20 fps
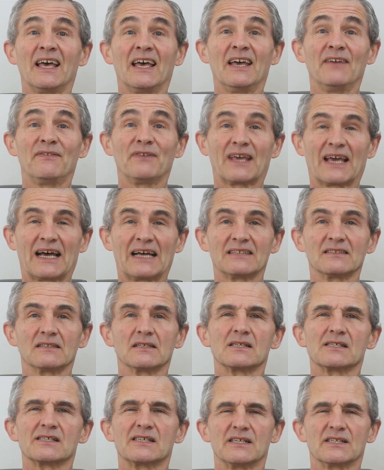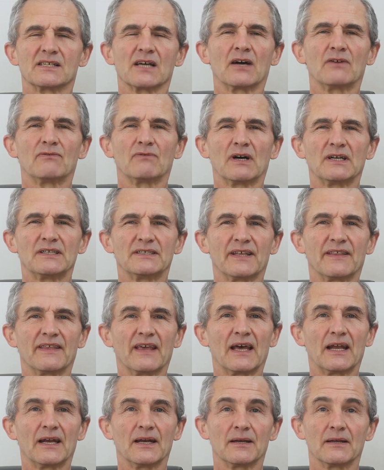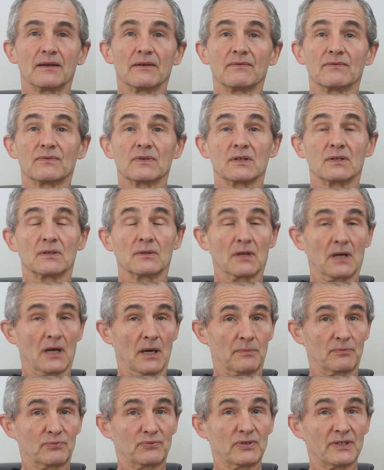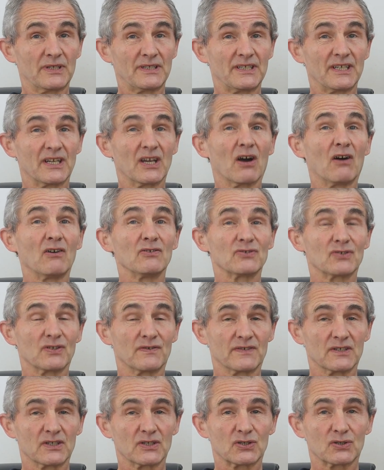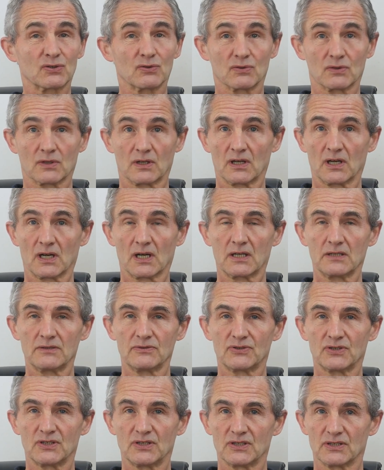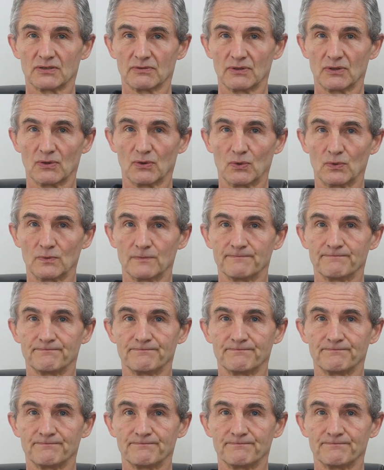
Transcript: If you can, sit tight right to the end for a pretty controversial conclusion to it all.